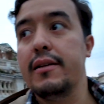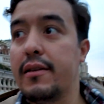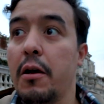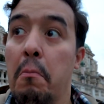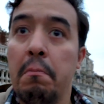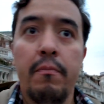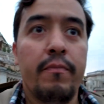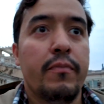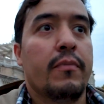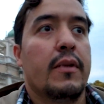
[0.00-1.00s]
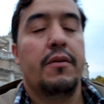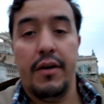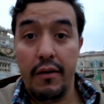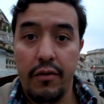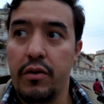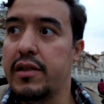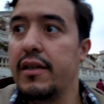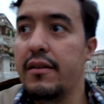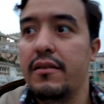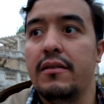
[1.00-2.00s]
at 5:30.
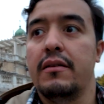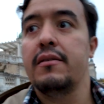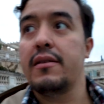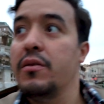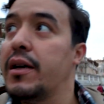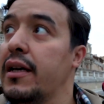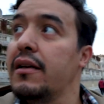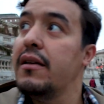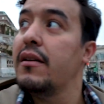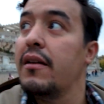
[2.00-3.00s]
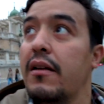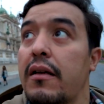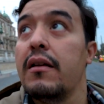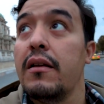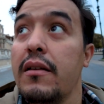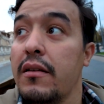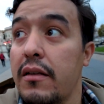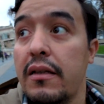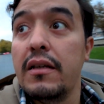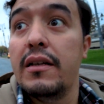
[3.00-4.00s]
So okay, here